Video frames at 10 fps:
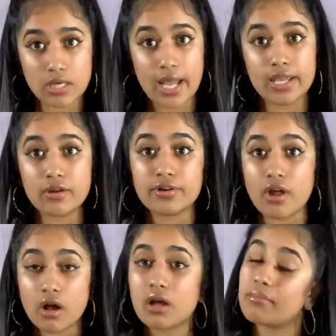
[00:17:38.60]
I hear a
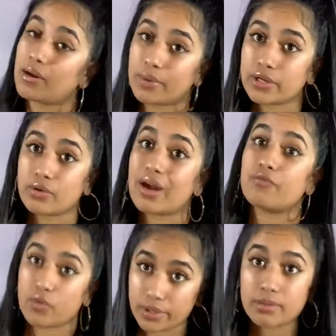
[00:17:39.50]
knock on my window
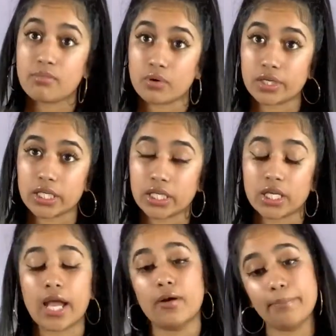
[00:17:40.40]
at 4 in the
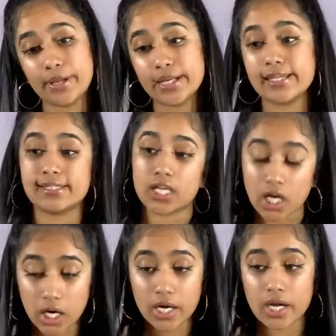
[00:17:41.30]
morning. I open. It's
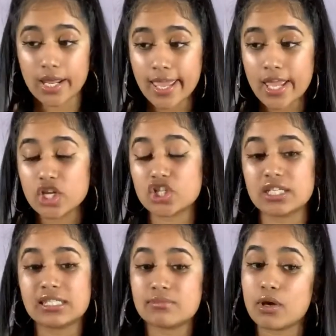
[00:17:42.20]
her.
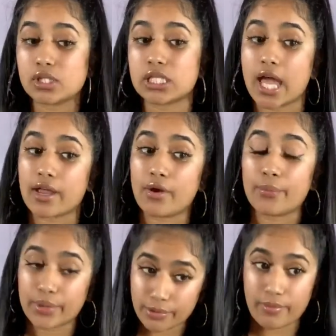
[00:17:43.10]
She smells like
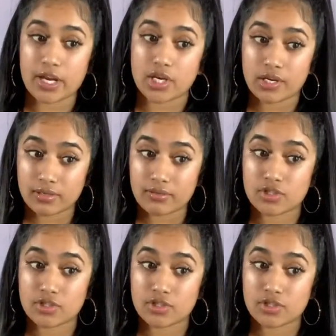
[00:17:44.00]
regret.